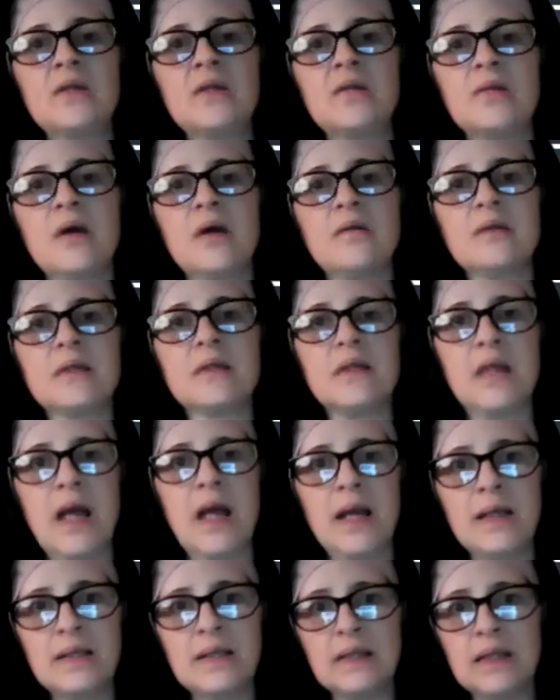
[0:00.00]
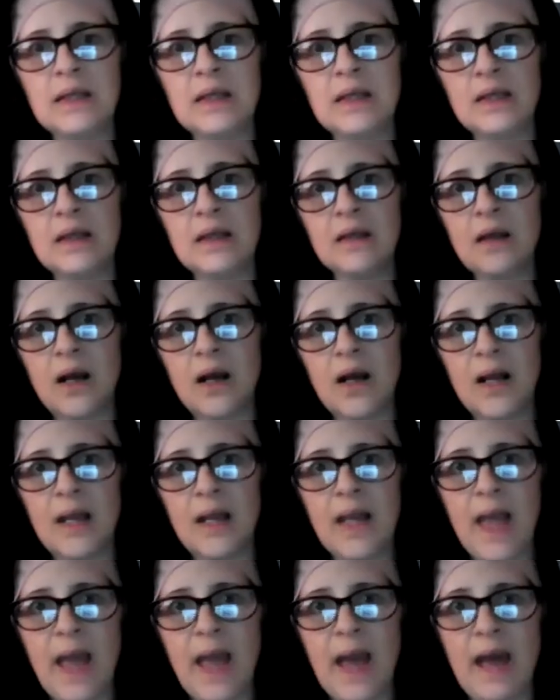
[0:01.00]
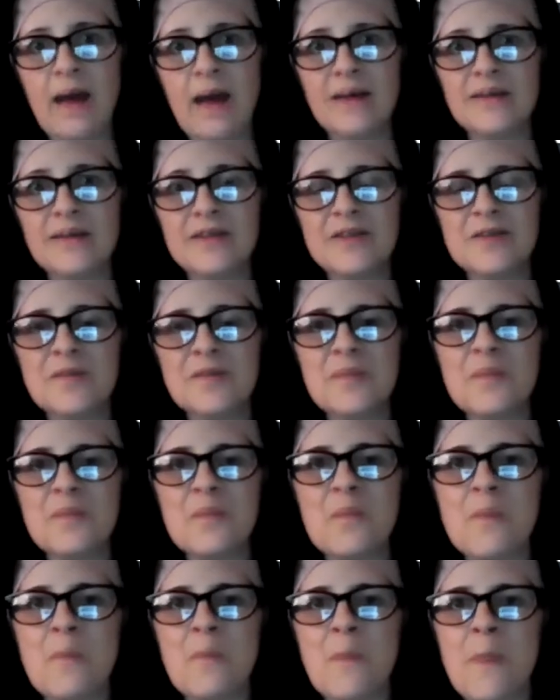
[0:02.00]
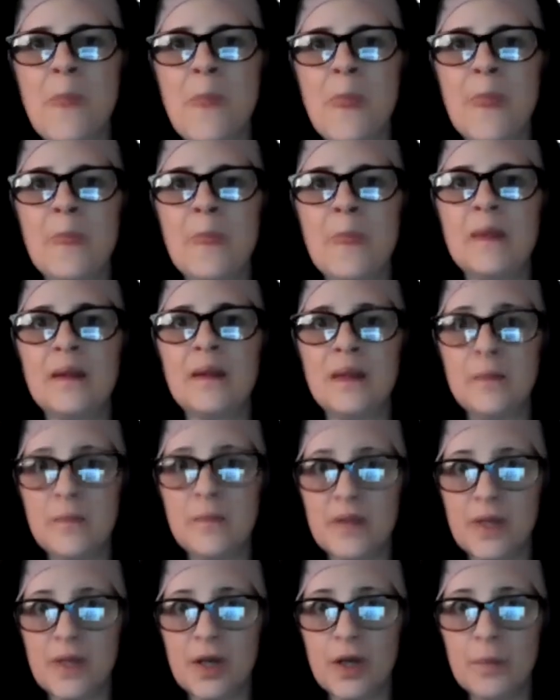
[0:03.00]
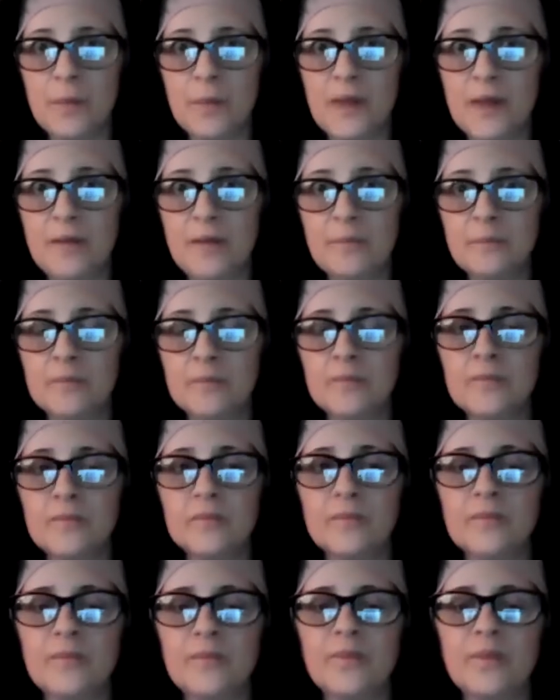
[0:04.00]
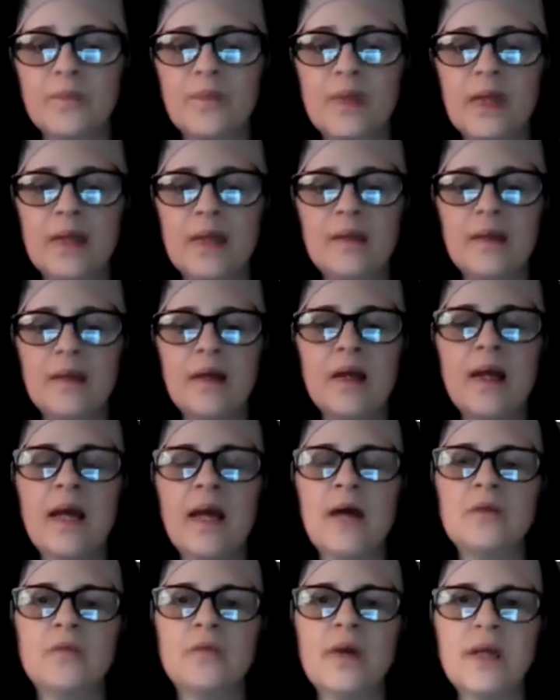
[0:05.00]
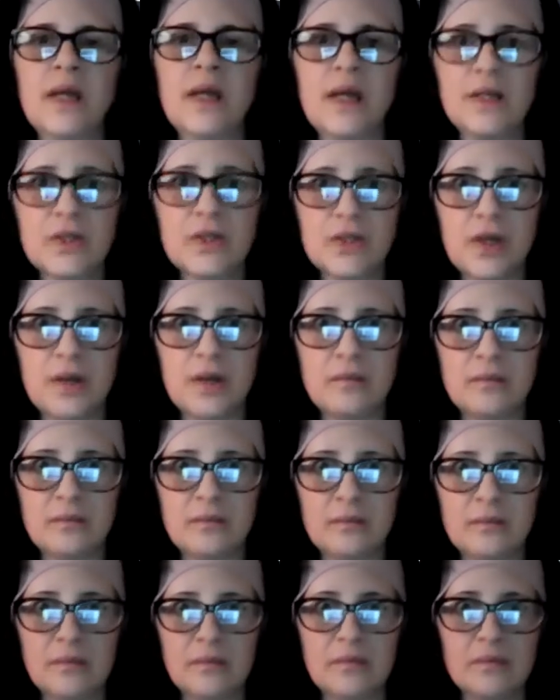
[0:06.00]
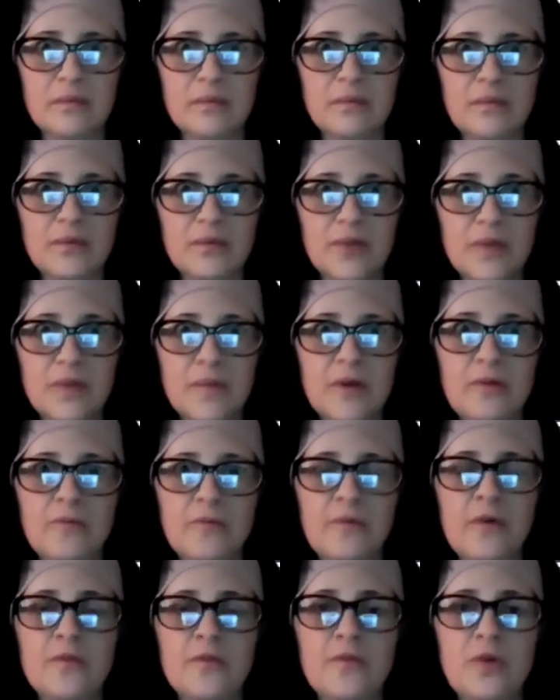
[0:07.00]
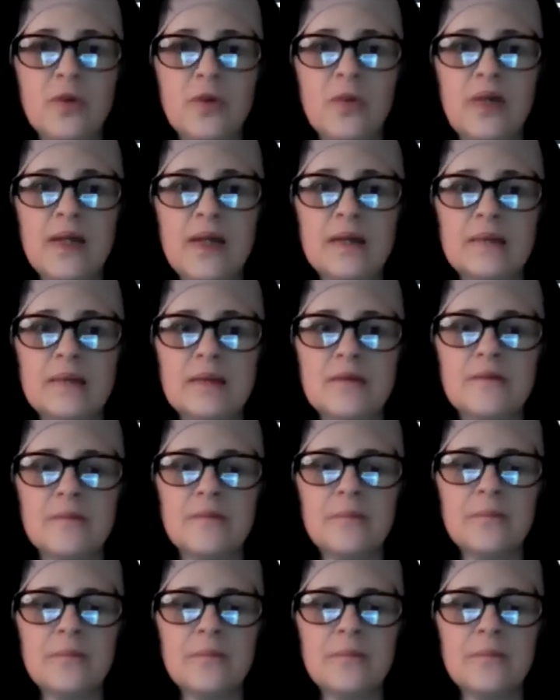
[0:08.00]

2019, I had chemotherapy. Then I had radiation treatment for a few weeks.